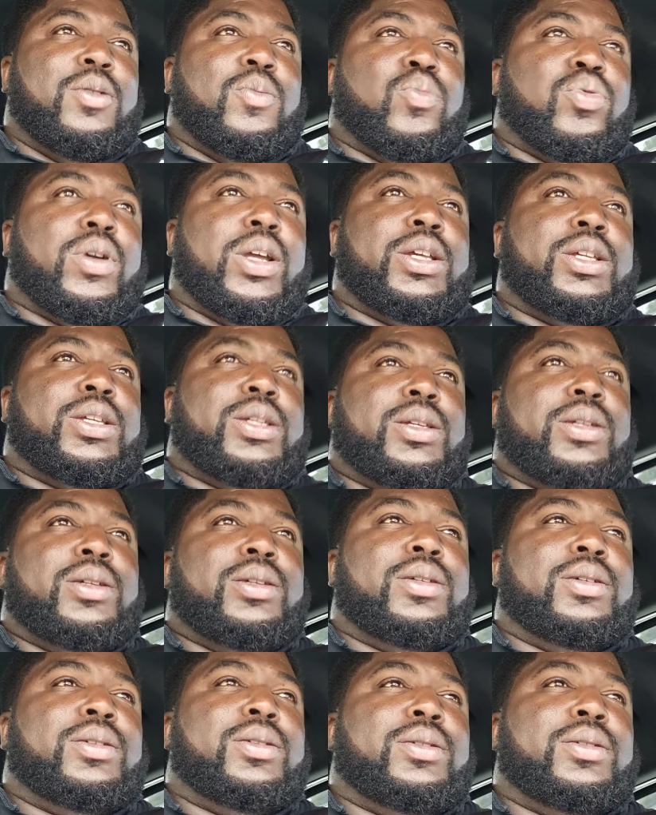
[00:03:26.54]
Brakes
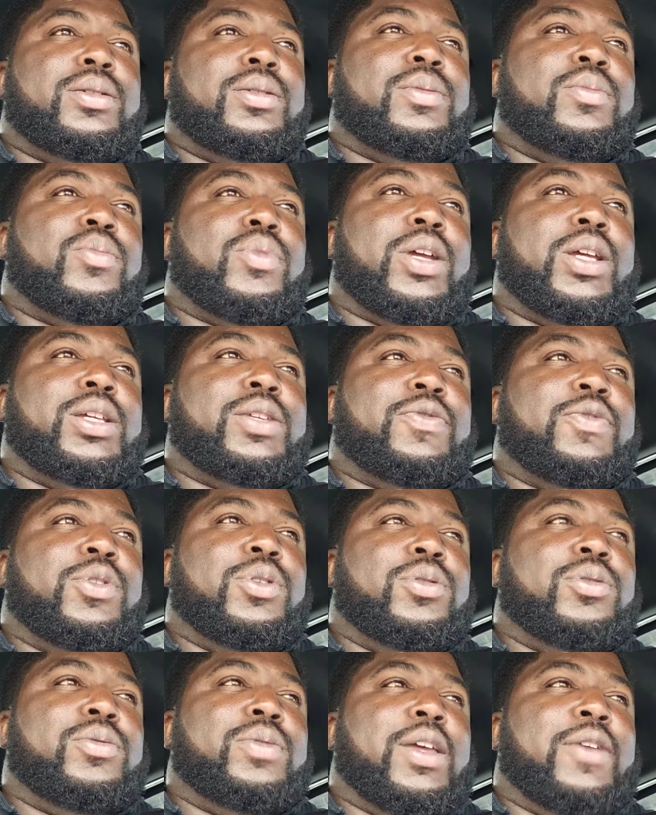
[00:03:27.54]

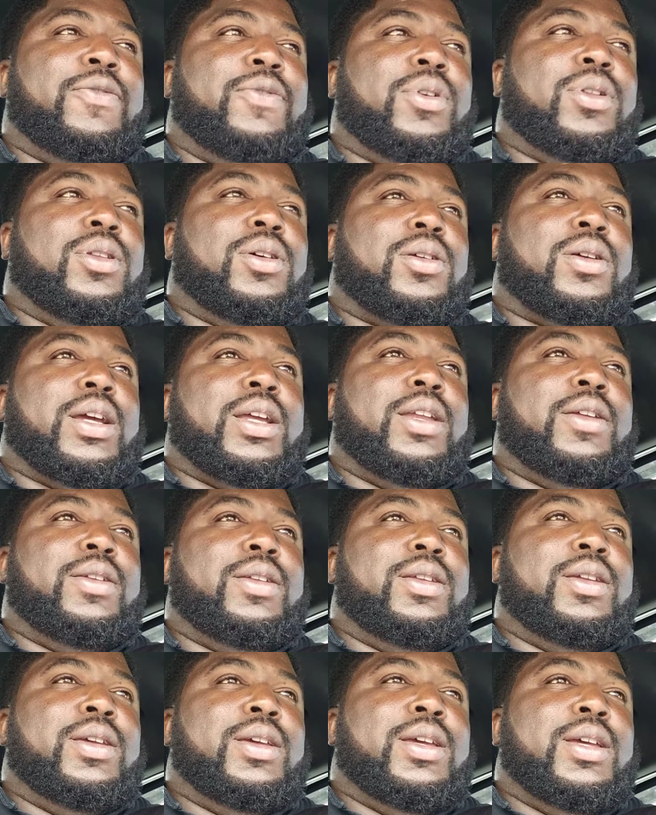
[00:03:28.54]
feel all right.
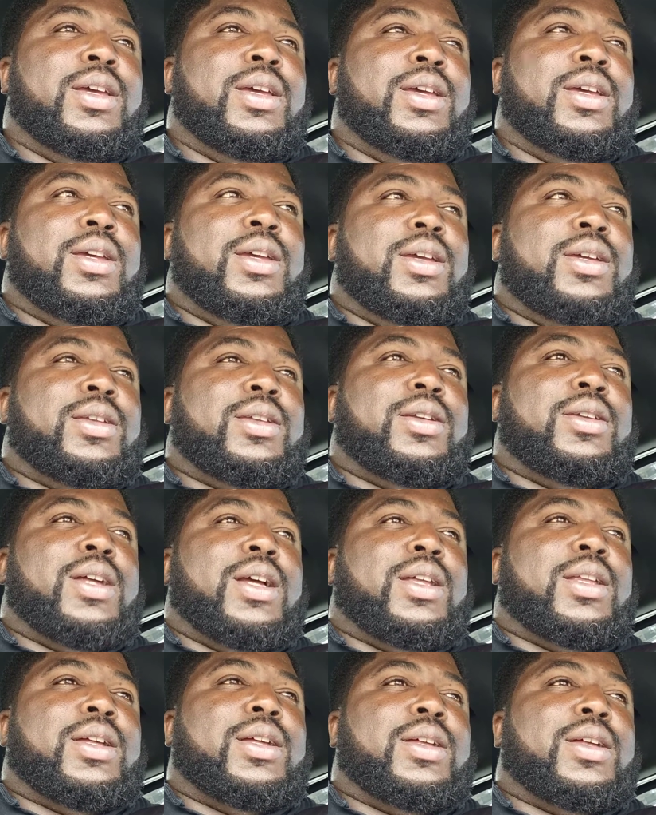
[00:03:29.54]
They're
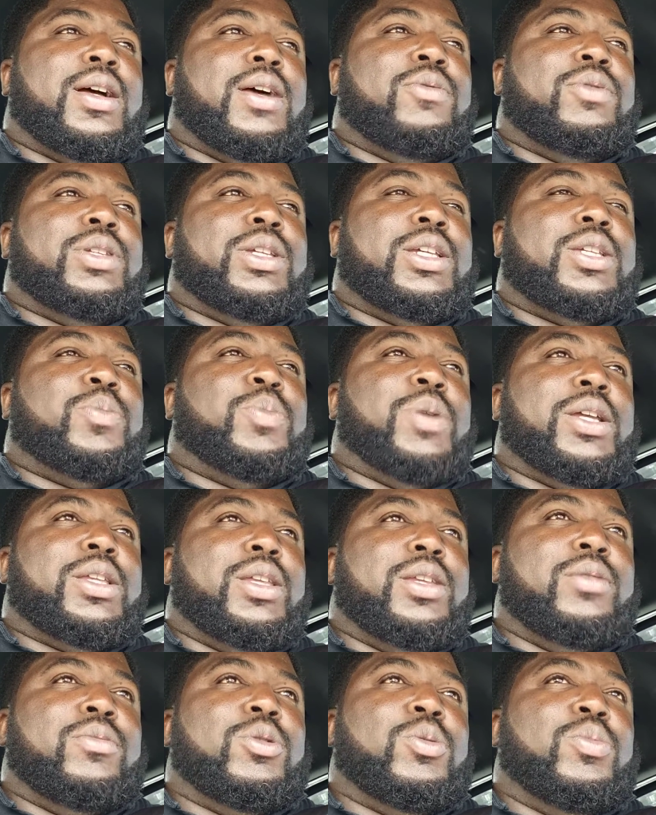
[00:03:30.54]
not. I was
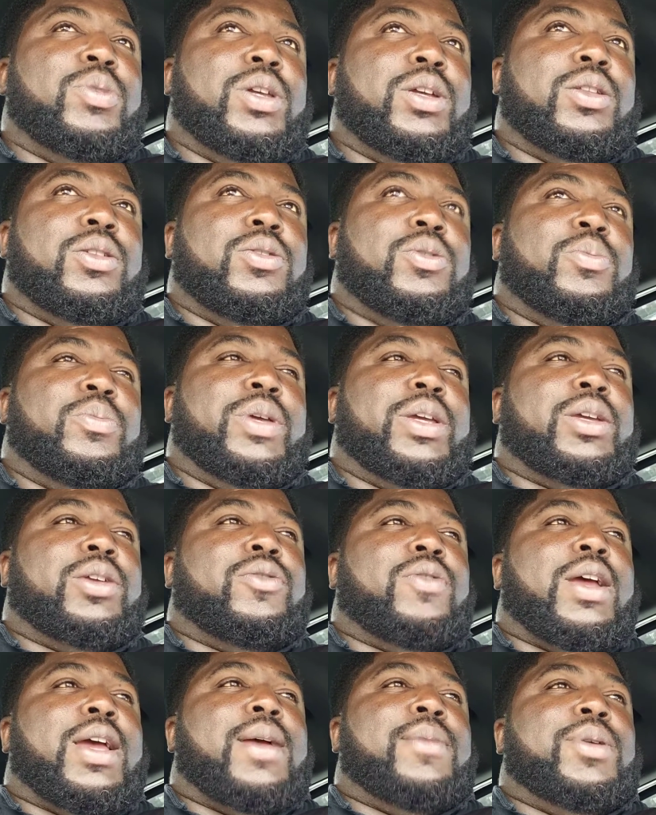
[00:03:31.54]
expecting them to be a little bit
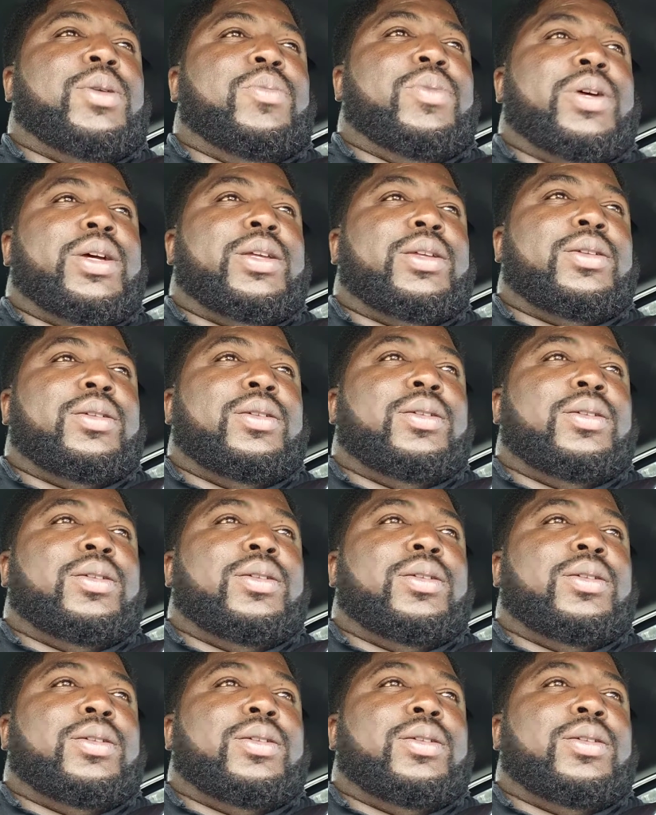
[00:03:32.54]
grabby, but